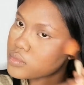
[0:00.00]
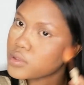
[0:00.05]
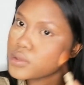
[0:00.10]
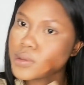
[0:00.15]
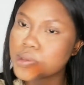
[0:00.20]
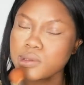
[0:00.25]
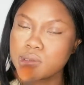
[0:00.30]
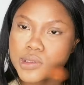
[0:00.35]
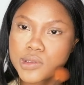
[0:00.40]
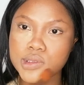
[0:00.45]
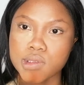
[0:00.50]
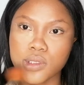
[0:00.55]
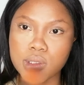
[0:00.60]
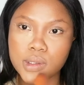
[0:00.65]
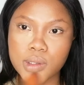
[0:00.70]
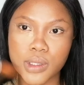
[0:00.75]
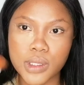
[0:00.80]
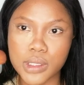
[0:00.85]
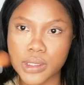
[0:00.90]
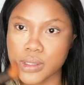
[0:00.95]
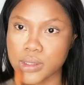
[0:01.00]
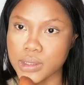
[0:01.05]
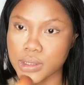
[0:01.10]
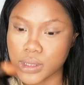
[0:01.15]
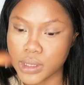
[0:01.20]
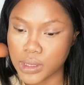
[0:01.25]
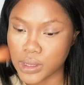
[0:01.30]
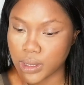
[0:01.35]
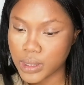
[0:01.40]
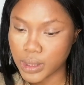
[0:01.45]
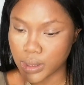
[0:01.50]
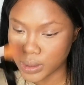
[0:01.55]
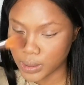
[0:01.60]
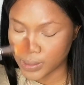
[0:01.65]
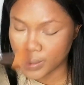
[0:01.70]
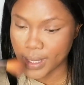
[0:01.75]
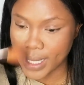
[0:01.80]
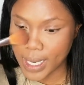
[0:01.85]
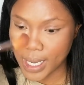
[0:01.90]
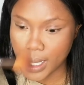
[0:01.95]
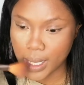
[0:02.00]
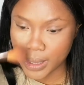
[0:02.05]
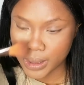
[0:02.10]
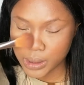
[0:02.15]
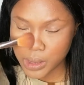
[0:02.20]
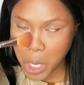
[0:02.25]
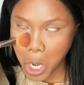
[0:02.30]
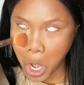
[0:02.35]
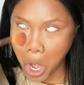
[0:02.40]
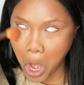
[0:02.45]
Just so easy like that.